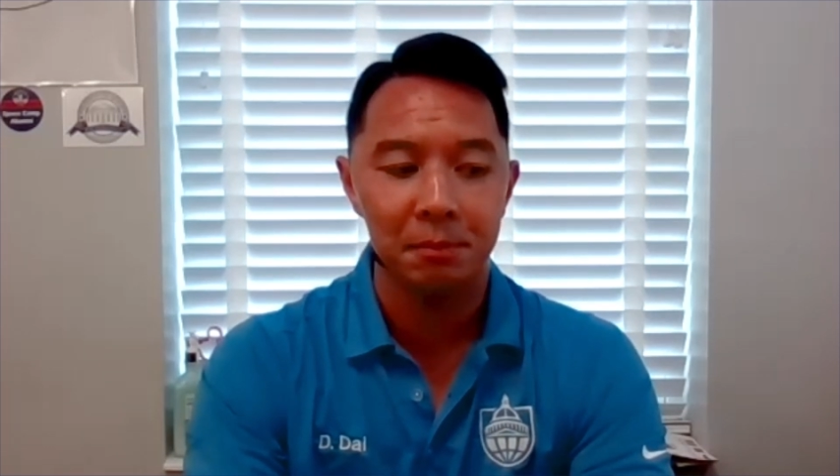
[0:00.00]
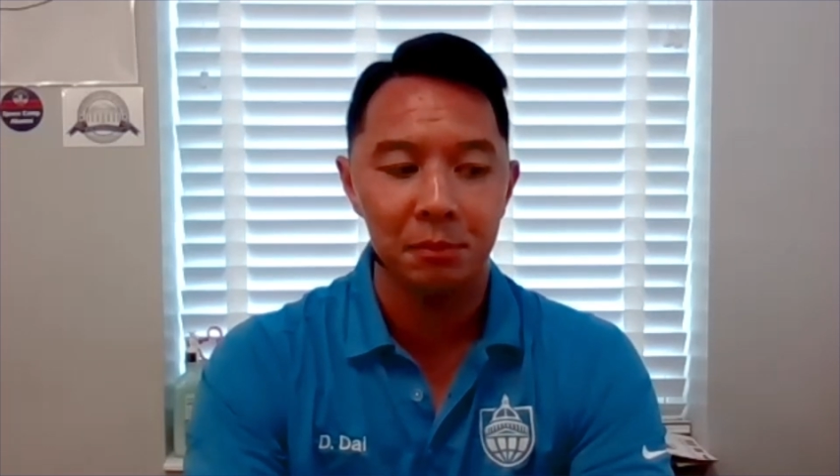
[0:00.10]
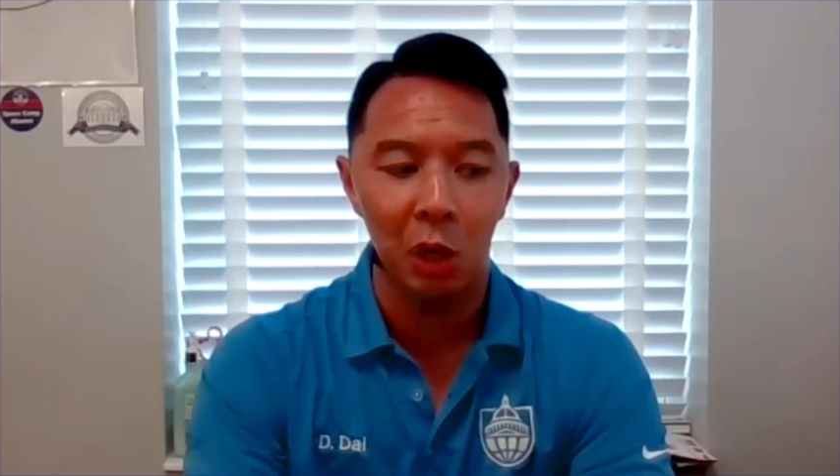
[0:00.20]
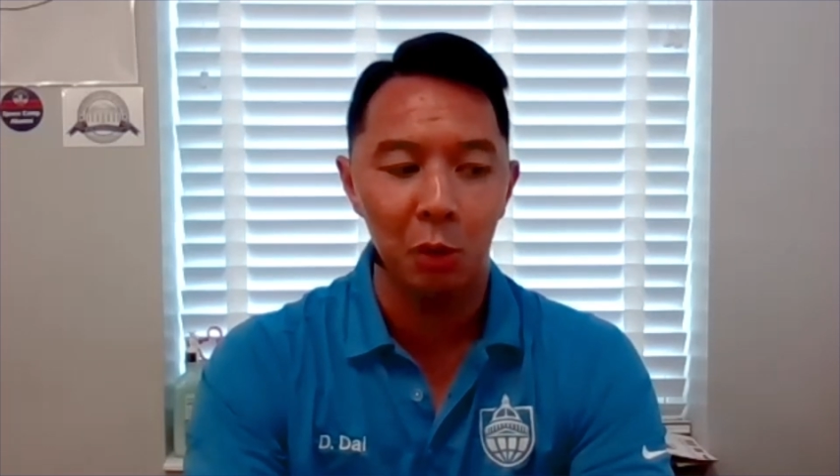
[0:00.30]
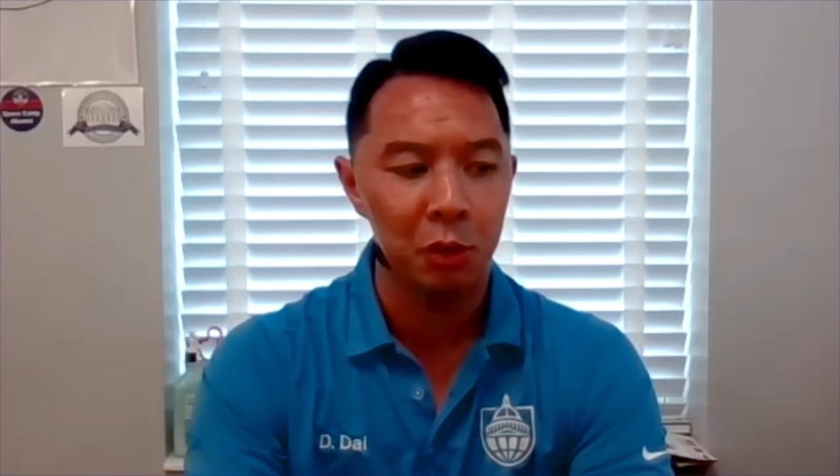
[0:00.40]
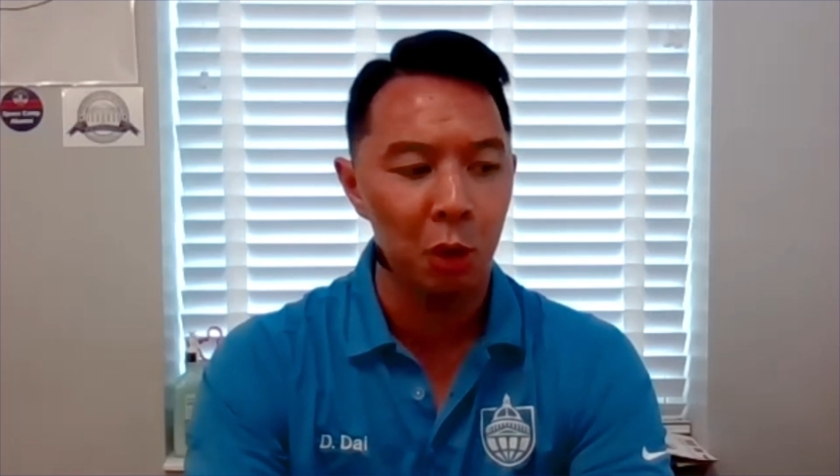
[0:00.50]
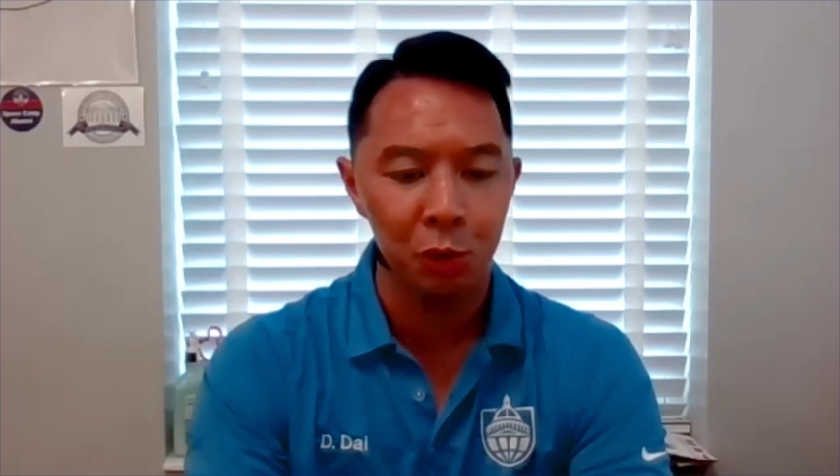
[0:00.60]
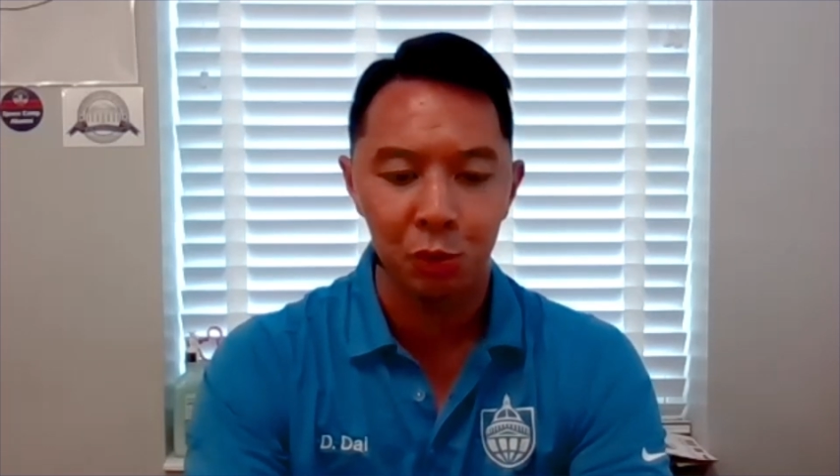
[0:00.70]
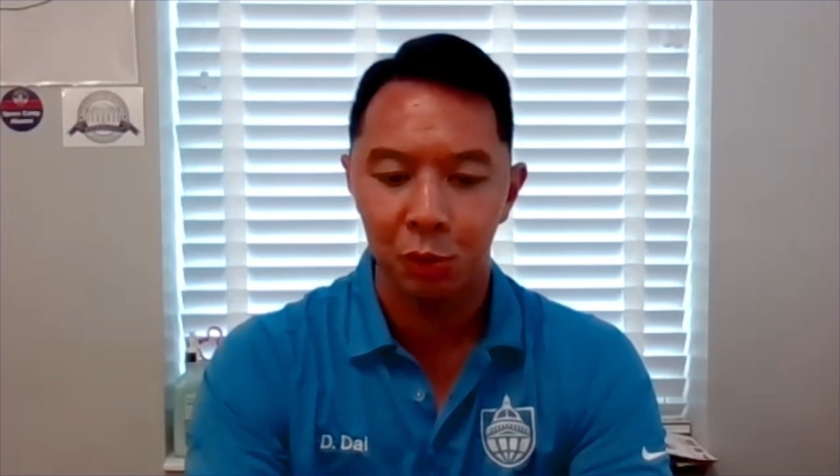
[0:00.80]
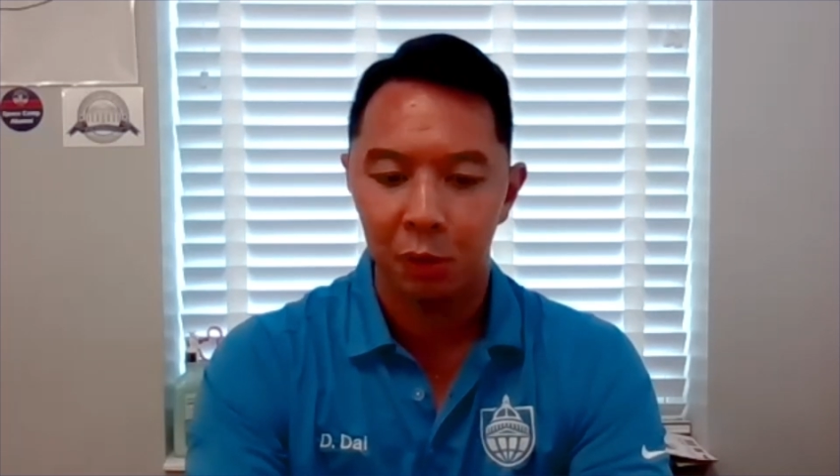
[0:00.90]
you know
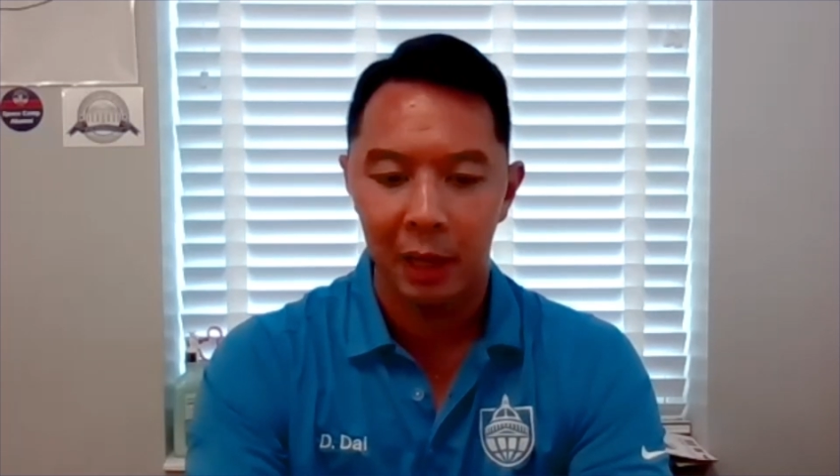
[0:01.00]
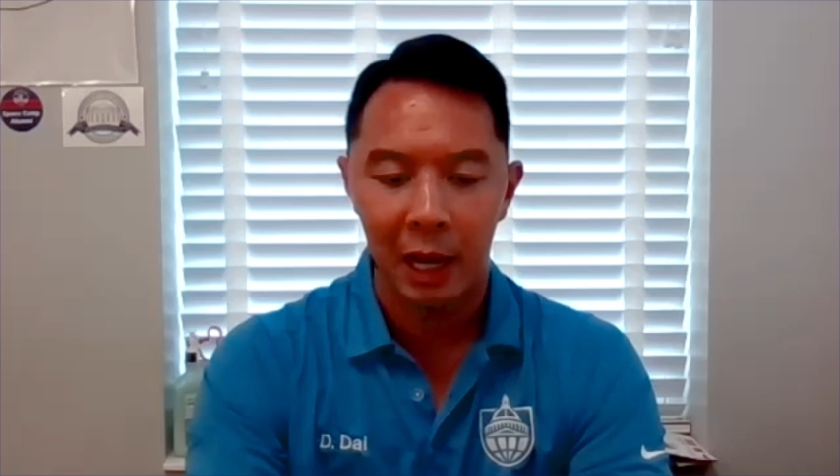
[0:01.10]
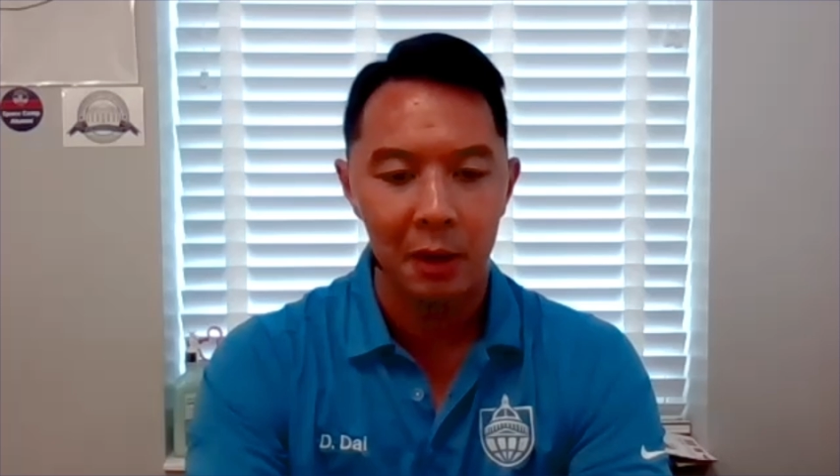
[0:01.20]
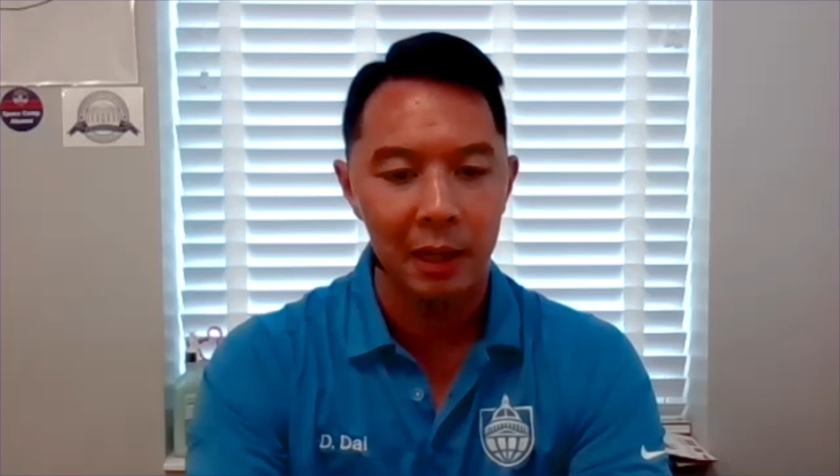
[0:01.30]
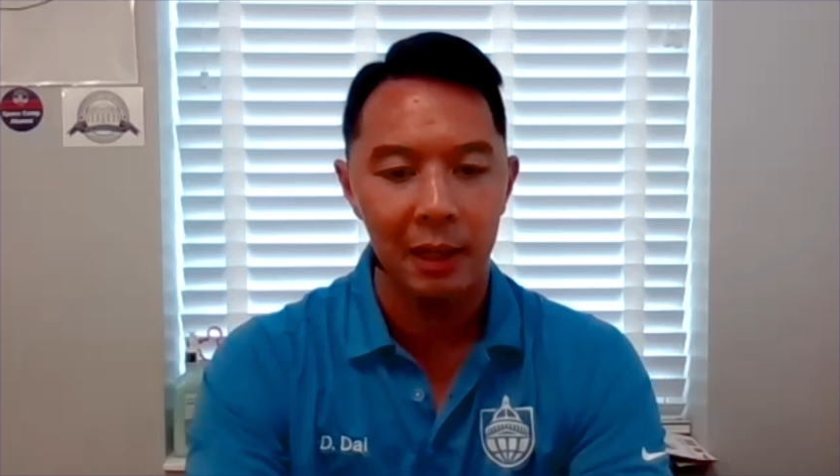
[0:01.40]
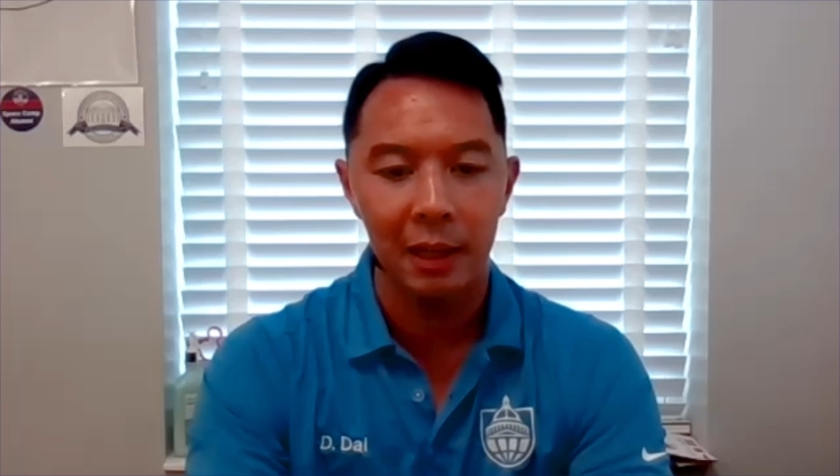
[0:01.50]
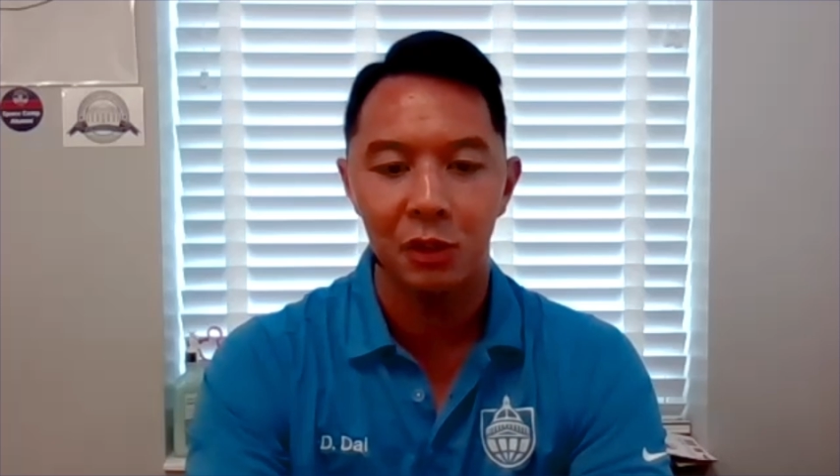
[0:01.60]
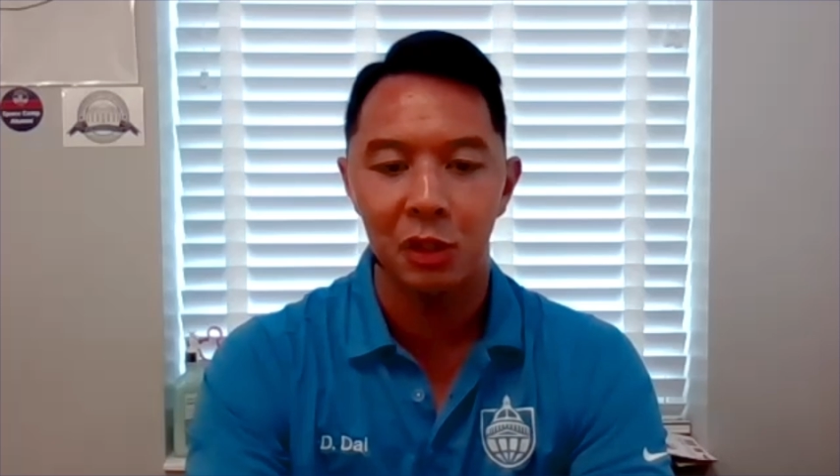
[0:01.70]
cultural heritage